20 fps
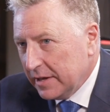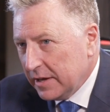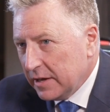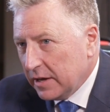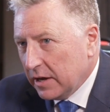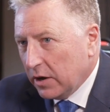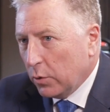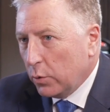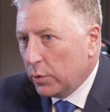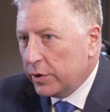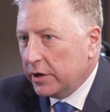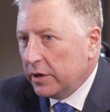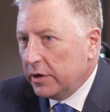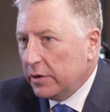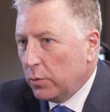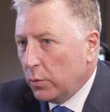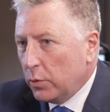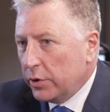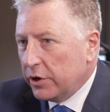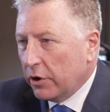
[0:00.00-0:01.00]

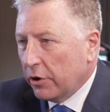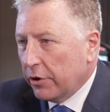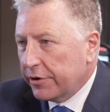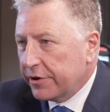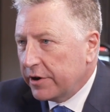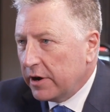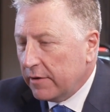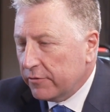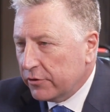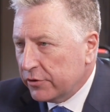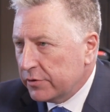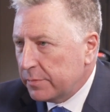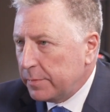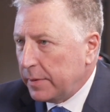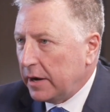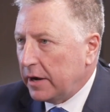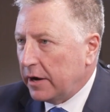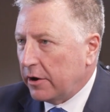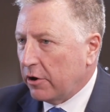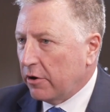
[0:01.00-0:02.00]
We are governed
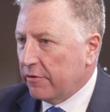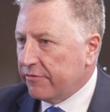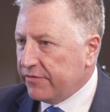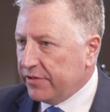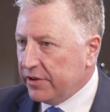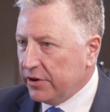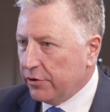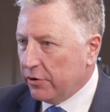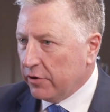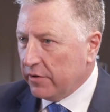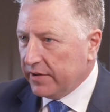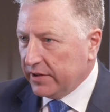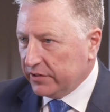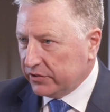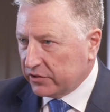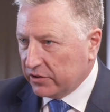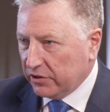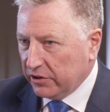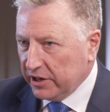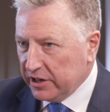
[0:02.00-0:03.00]
by our fear of
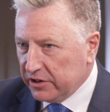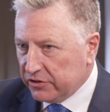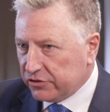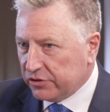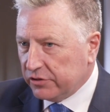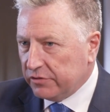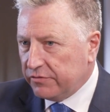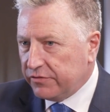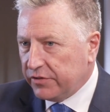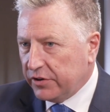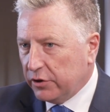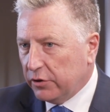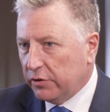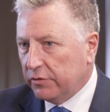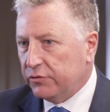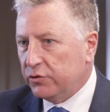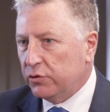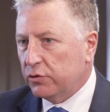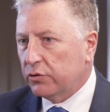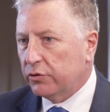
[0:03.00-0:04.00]
escalation, fear of
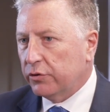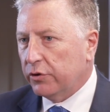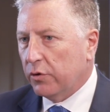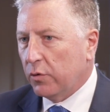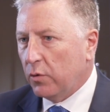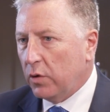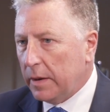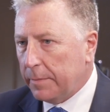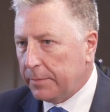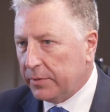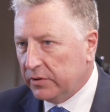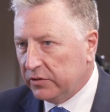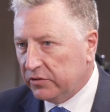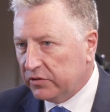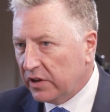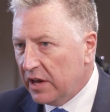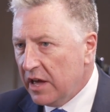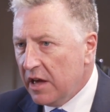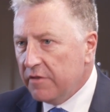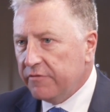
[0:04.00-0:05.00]
nuclear weapons,
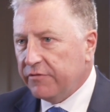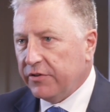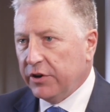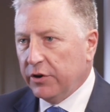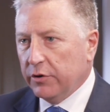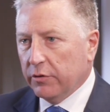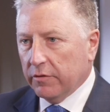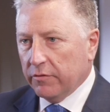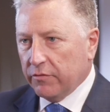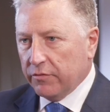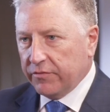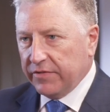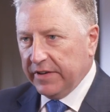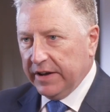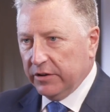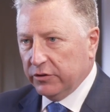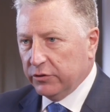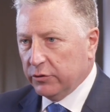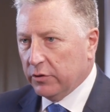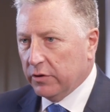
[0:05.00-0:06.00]
fear of
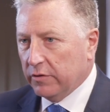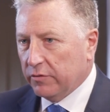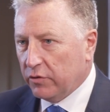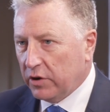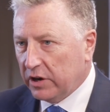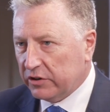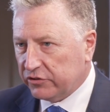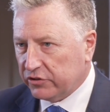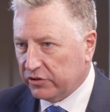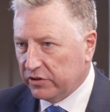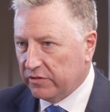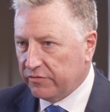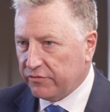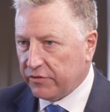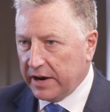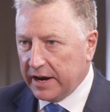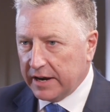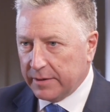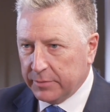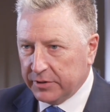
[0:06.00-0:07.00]
failure of Russia,
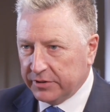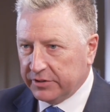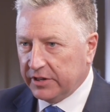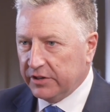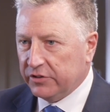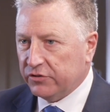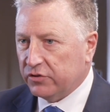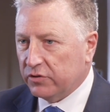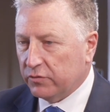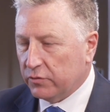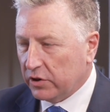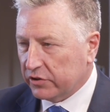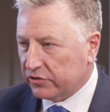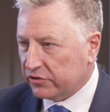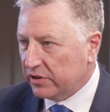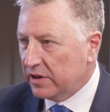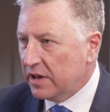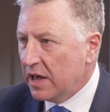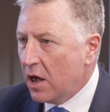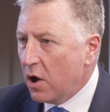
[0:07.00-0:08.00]
fragmentation of Russia.
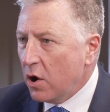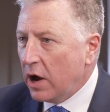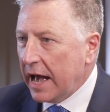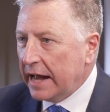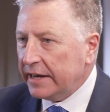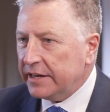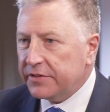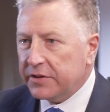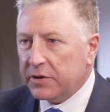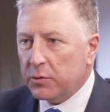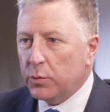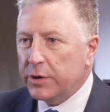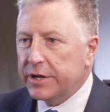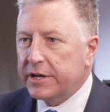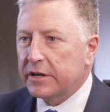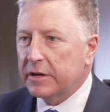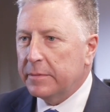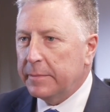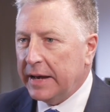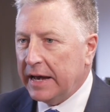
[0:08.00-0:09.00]
Anything we
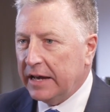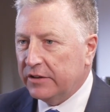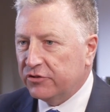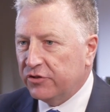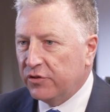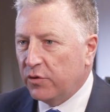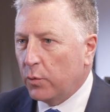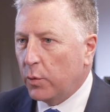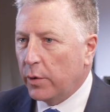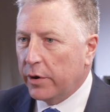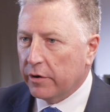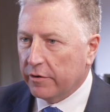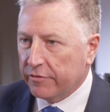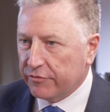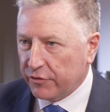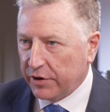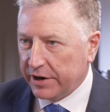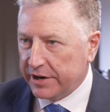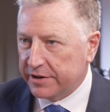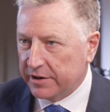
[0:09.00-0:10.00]
can imagine that we're
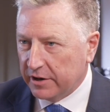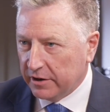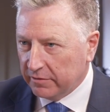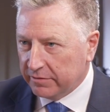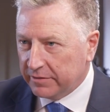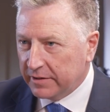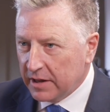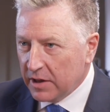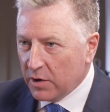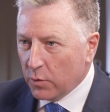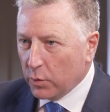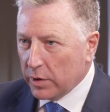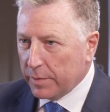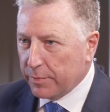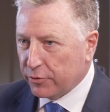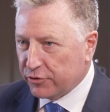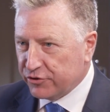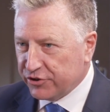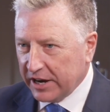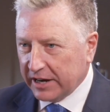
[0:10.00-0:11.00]
afraid of, we
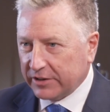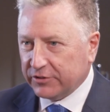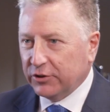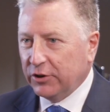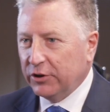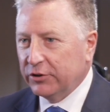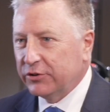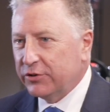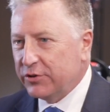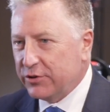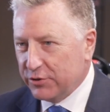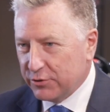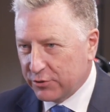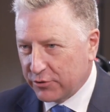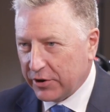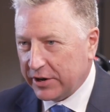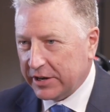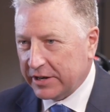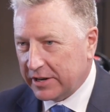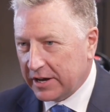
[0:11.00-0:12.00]
project onto the
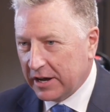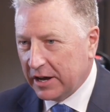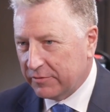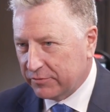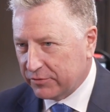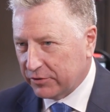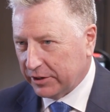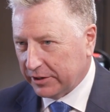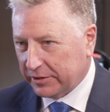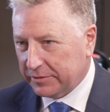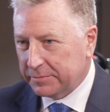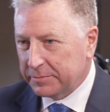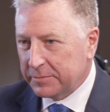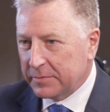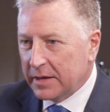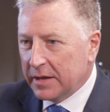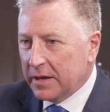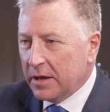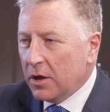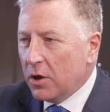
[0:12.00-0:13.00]
Ukraine conflict.
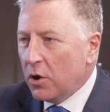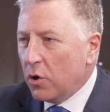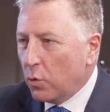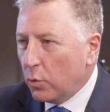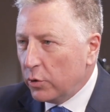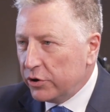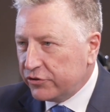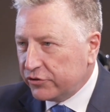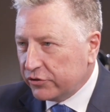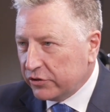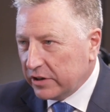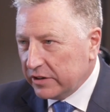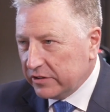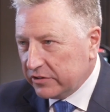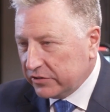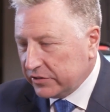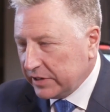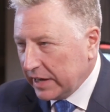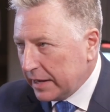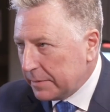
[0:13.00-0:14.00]
Mm-hmm. We should
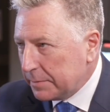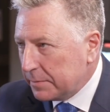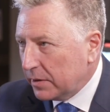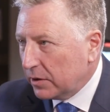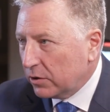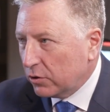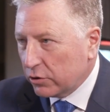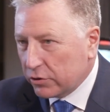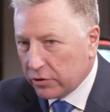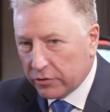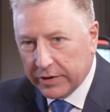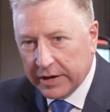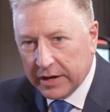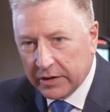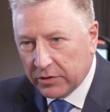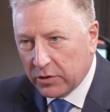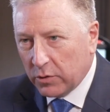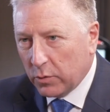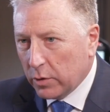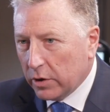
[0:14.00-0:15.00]
instead look around
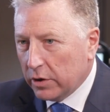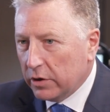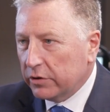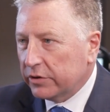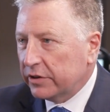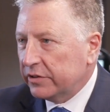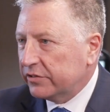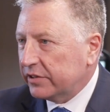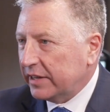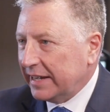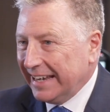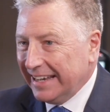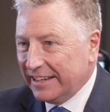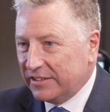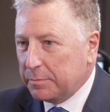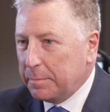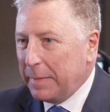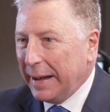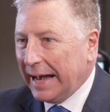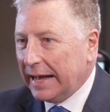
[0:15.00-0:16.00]
the world and say, it's
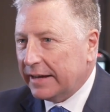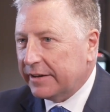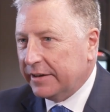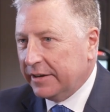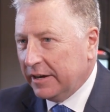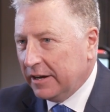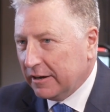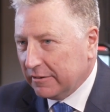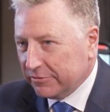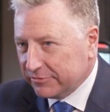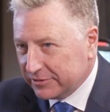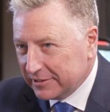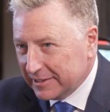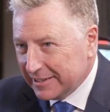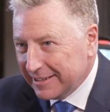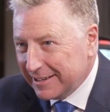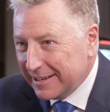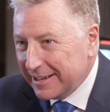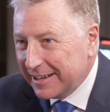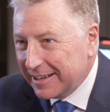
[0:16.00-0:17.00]
bad enough.
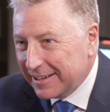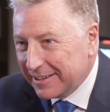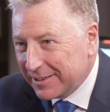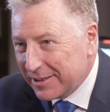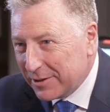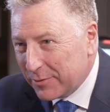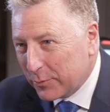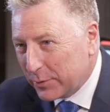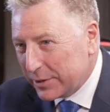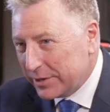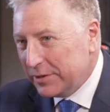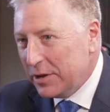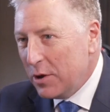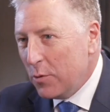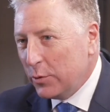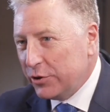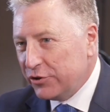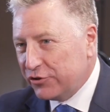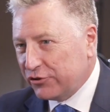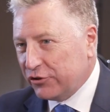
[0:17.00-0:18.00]

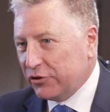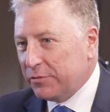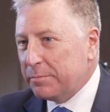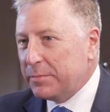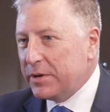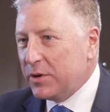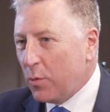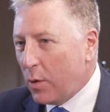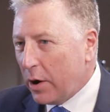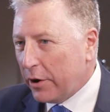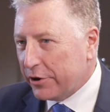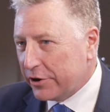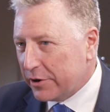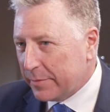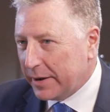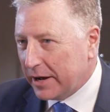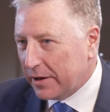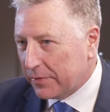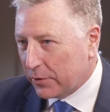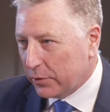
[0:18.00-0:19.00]
We shouldn't be worried
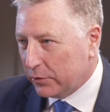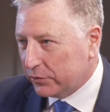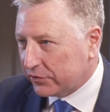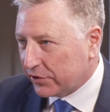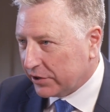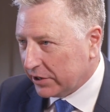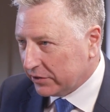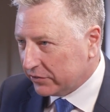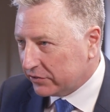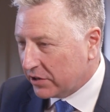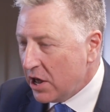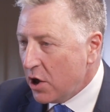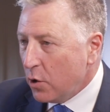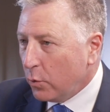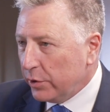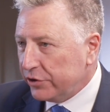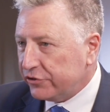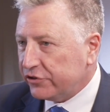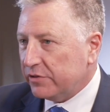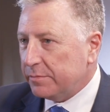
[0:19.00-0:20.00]
about those things.
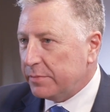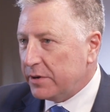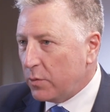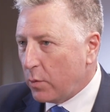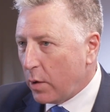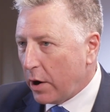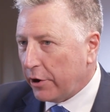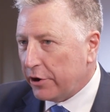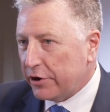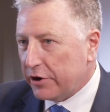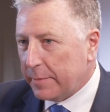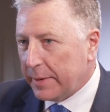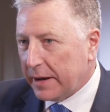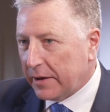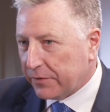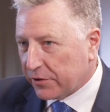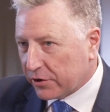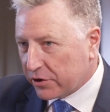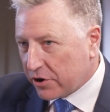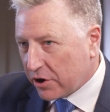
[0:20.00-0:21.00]
We should be worried about
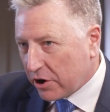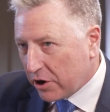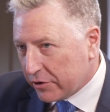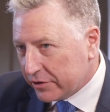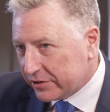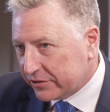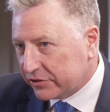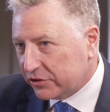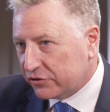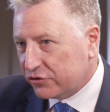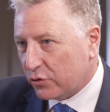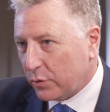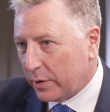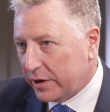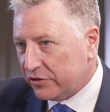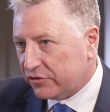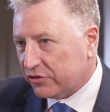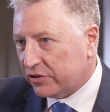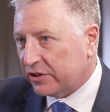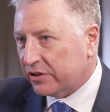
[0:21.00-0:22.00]
the current
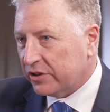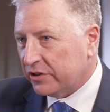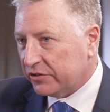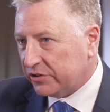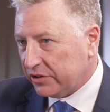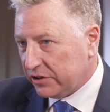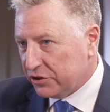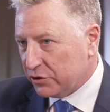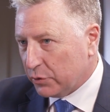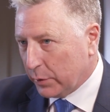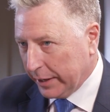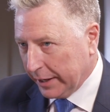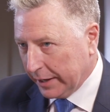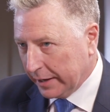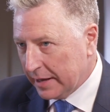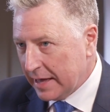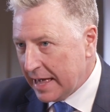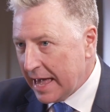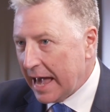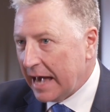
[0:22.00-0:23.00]
situation continuing
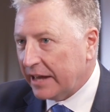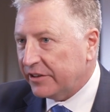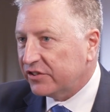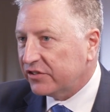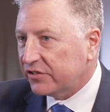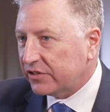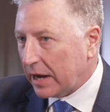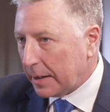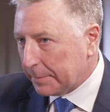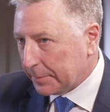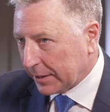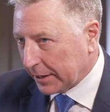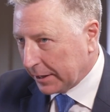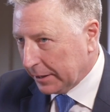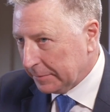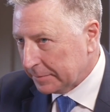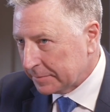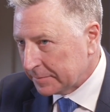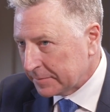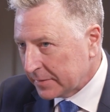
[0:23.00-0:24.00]
and stopping it.
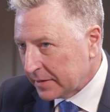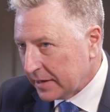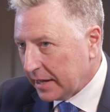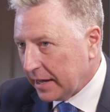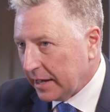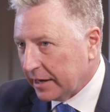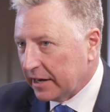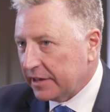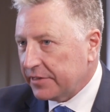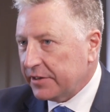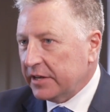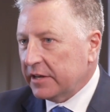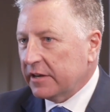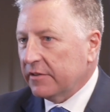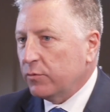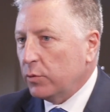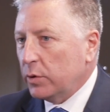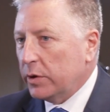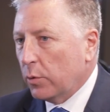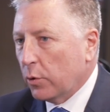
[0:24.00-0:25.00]
And I think if
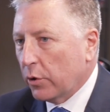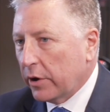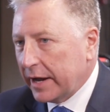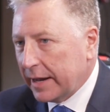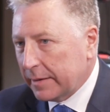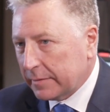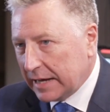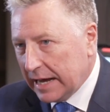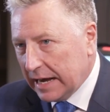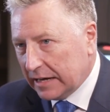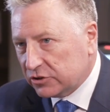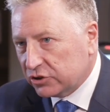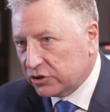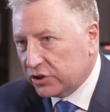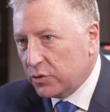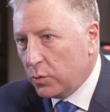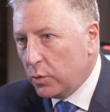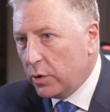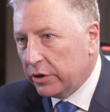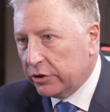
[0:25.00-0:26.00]
we were actually
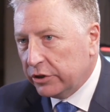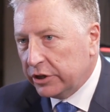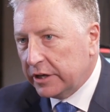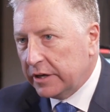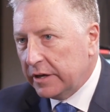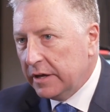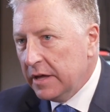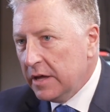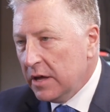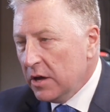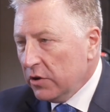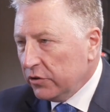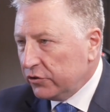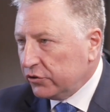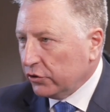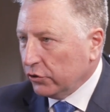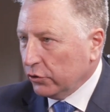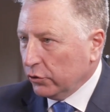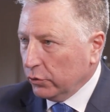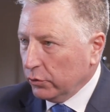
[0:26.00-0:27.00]
willing
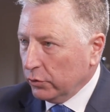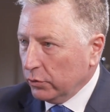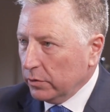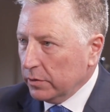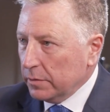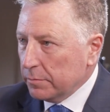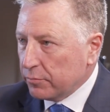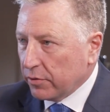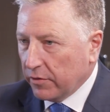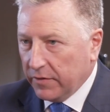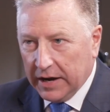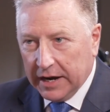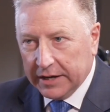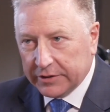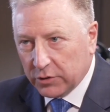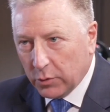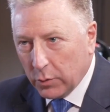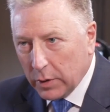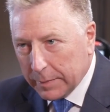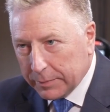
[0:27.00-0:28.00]
to provide
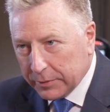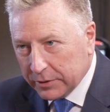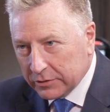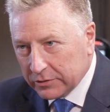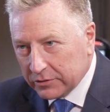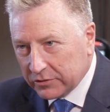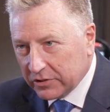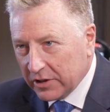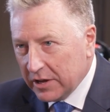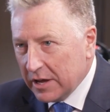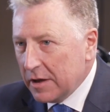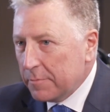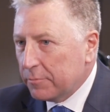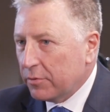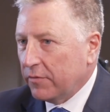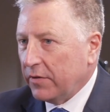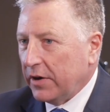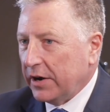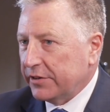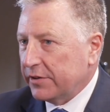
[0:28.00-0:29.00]
the weapons,
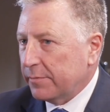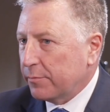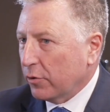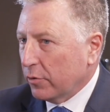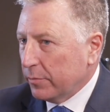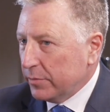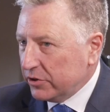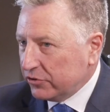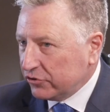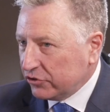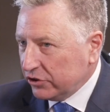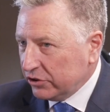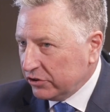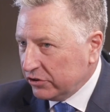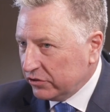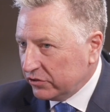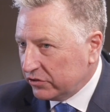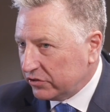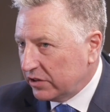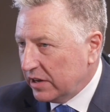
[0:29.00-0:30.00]
provide the
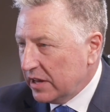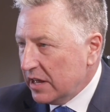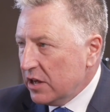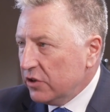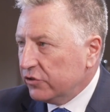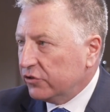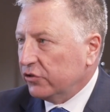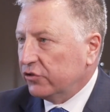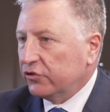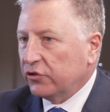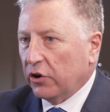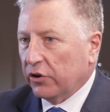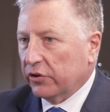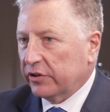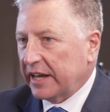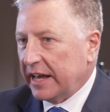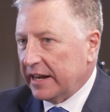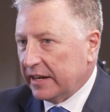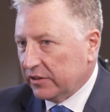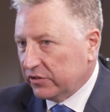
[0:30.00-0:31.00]
permissions, to start
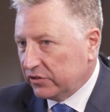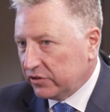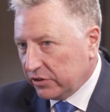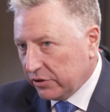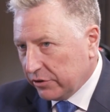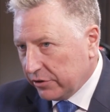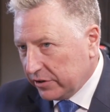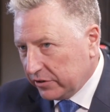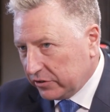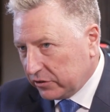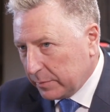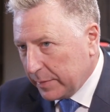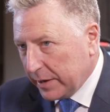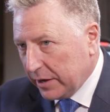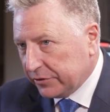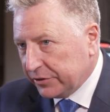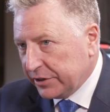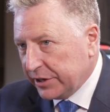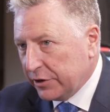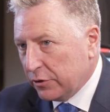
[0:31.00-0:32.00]
getting serious
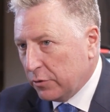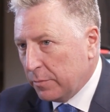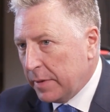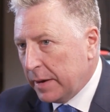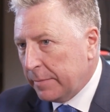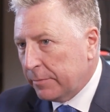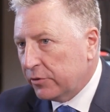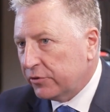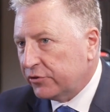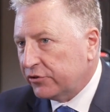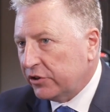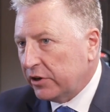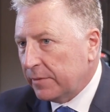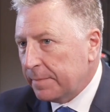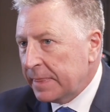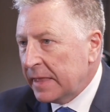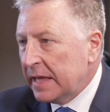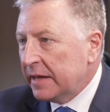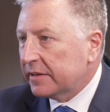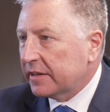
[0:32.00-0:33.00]
about NATO membership,
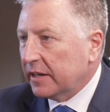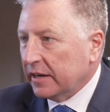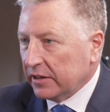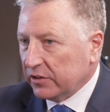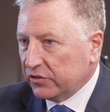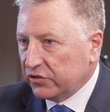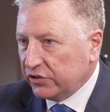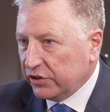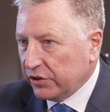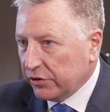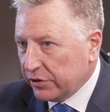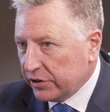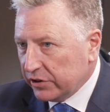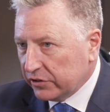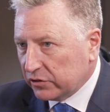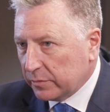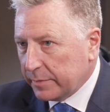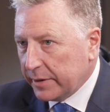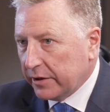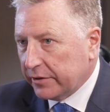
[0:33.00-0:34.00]
getting serious
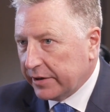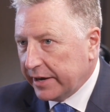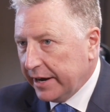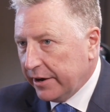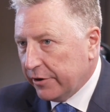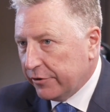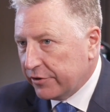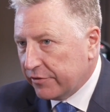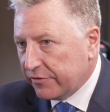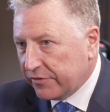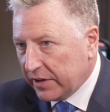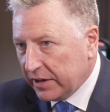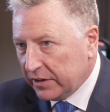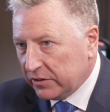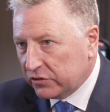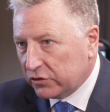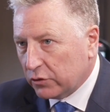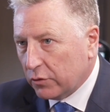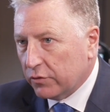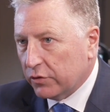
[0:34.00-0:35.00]
about air
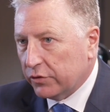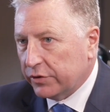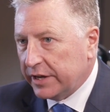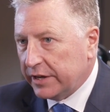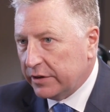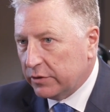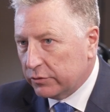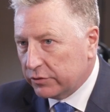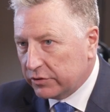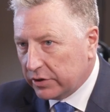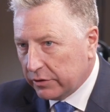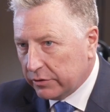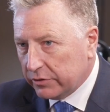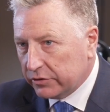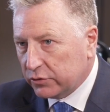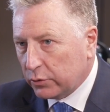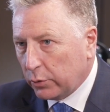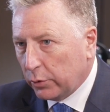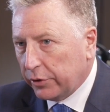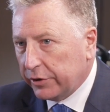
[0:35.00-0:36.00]
defense over NATO
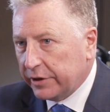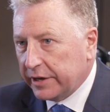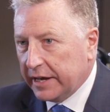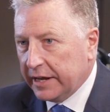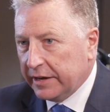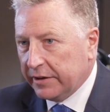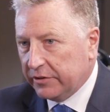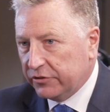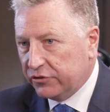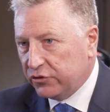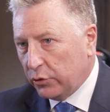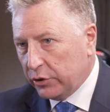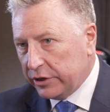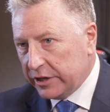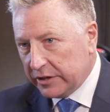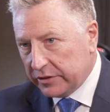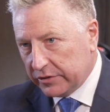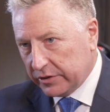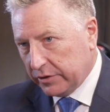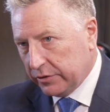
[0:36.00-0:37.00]
territory and
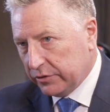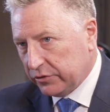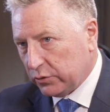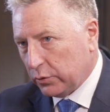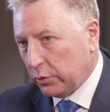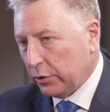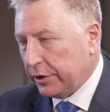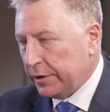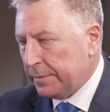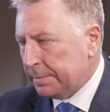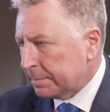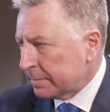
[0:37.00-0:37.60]
adjoining territory,